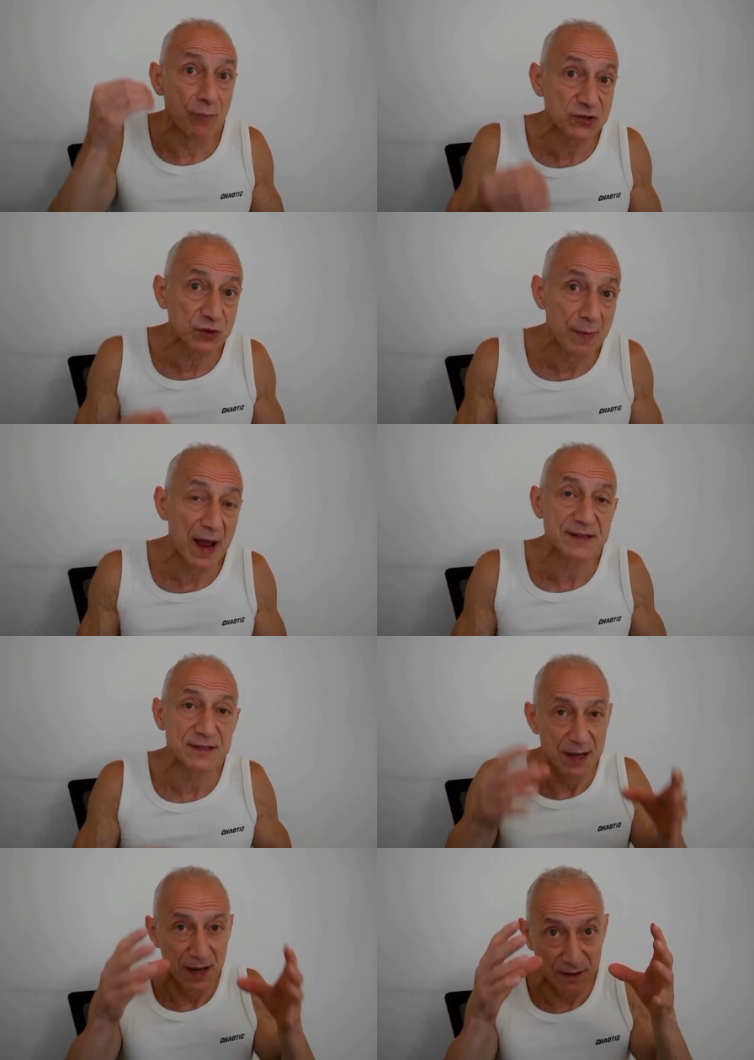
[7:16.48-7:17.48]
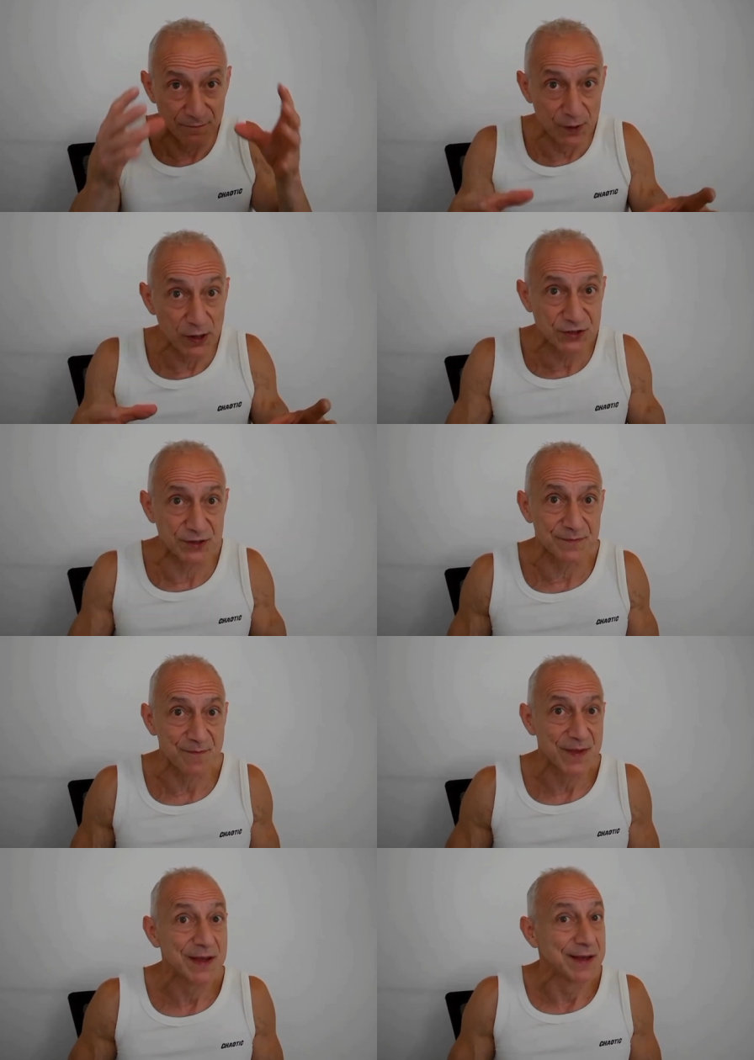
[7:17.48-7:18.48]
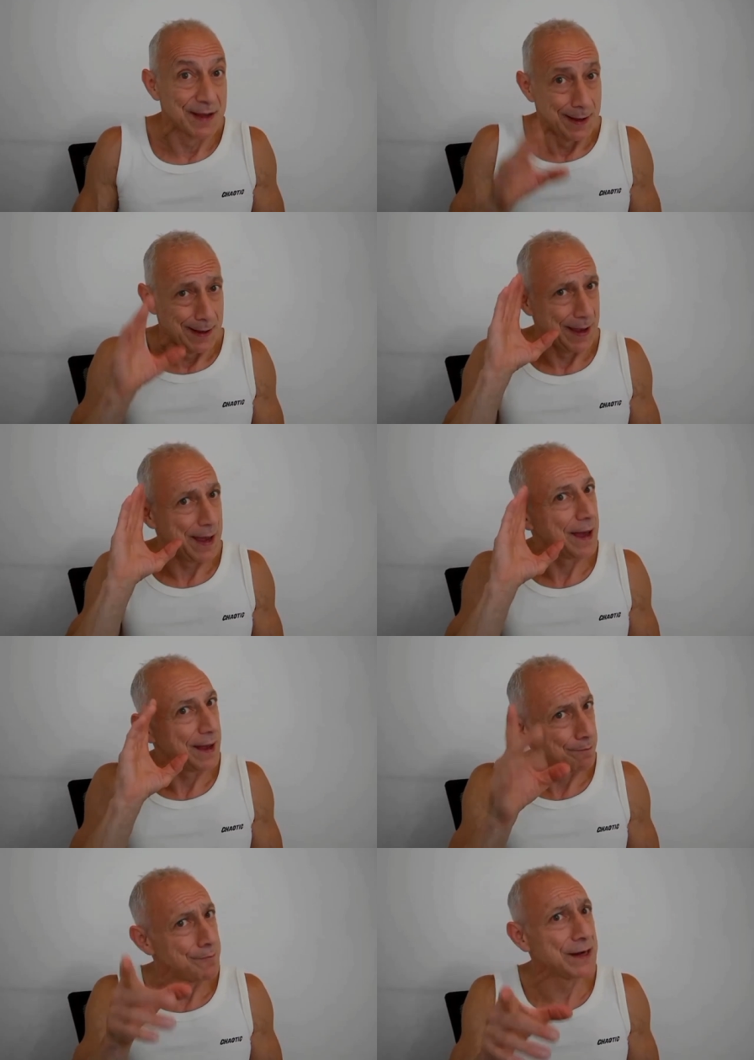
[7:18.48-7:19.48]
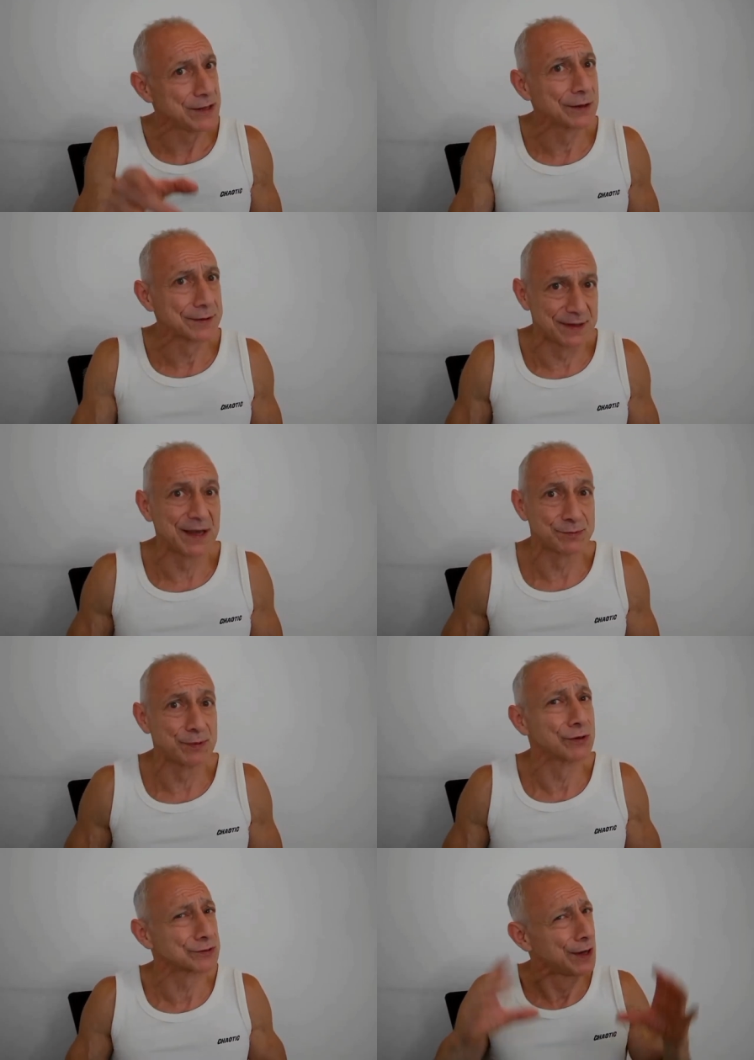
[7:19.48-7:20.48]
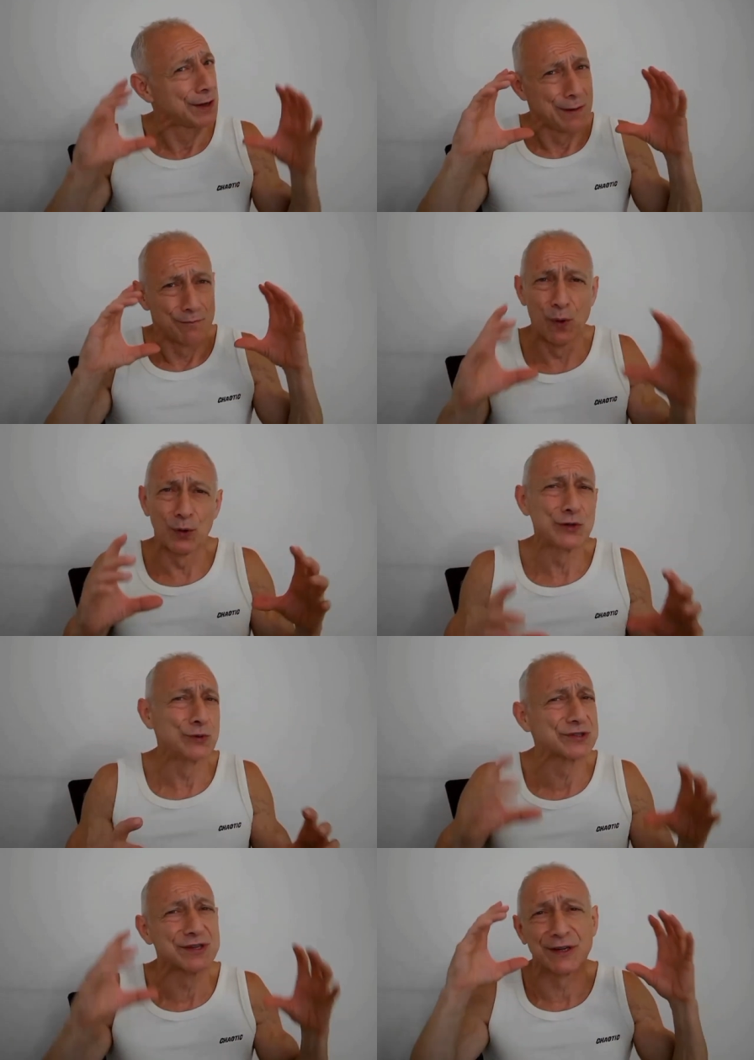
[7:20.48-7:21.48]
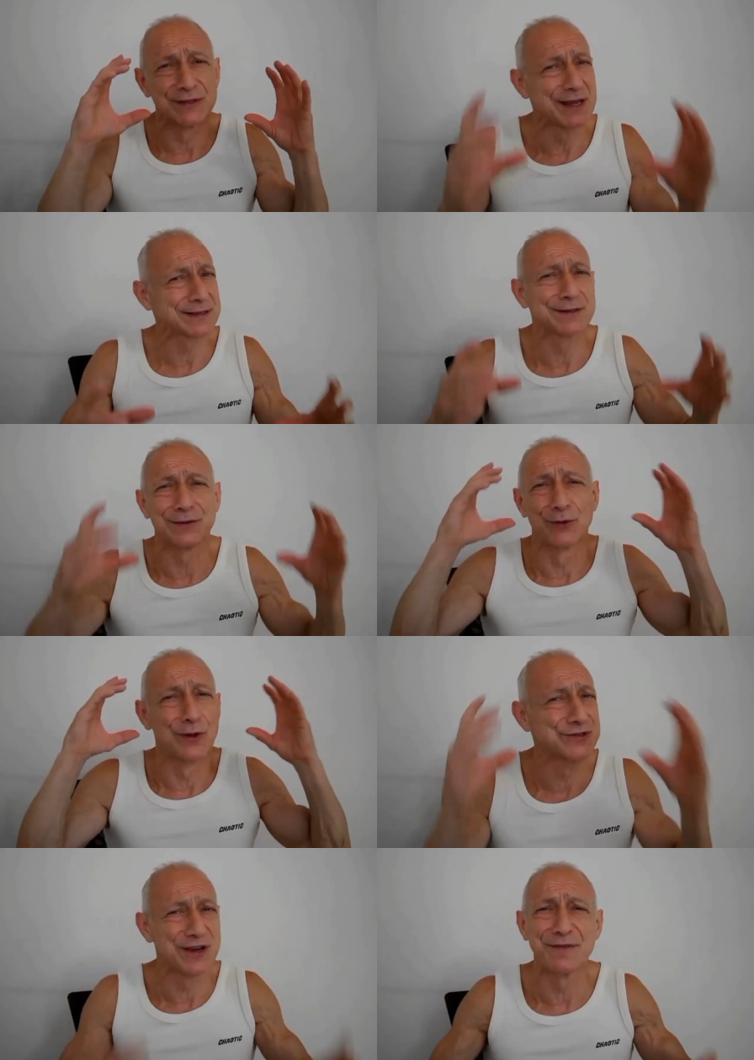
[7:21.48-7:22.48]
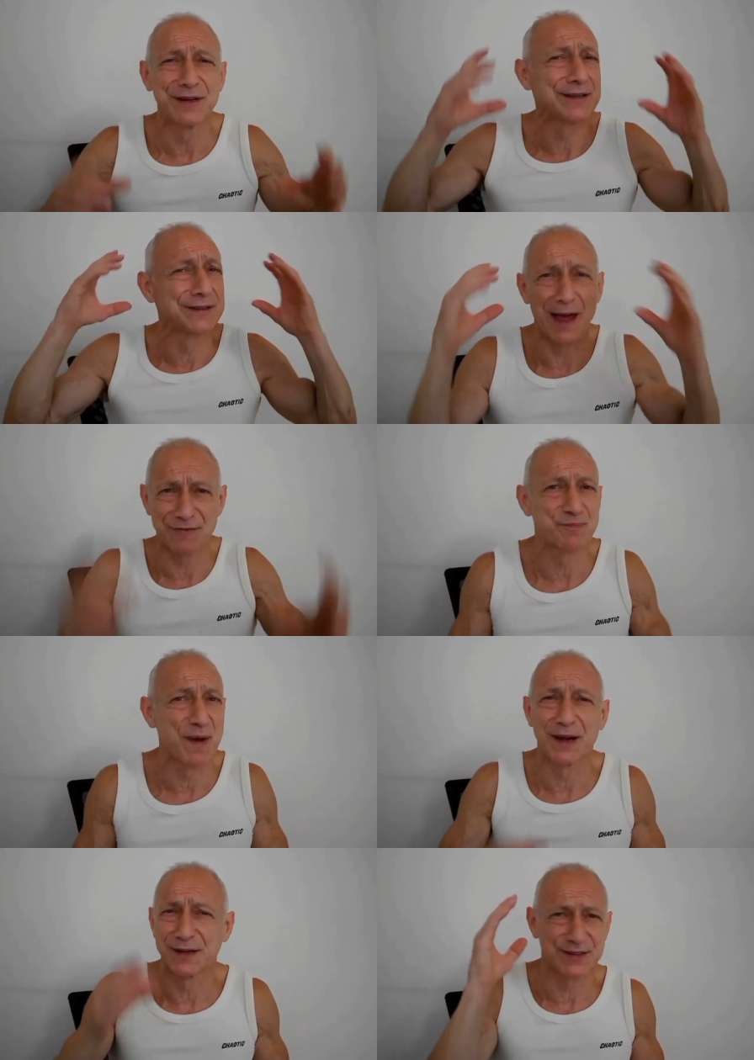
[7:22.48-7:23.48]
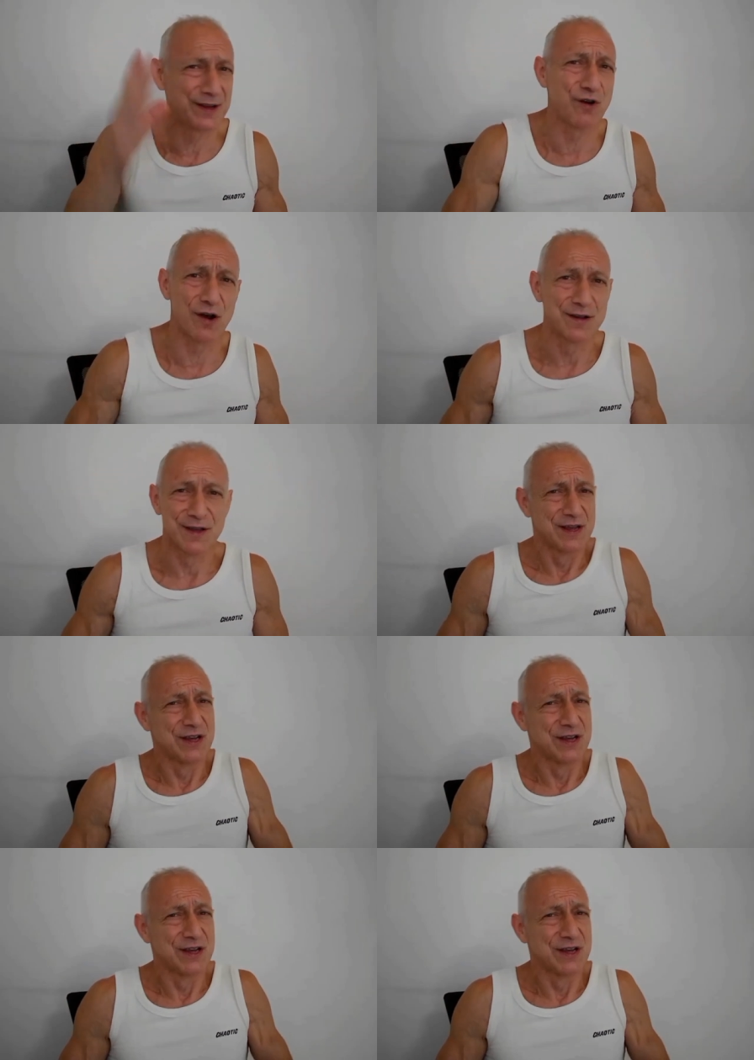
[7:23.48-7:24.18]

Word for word: of muscle mass and function, and many other things, because motor units is connected to longevity, lifespan, et cetera.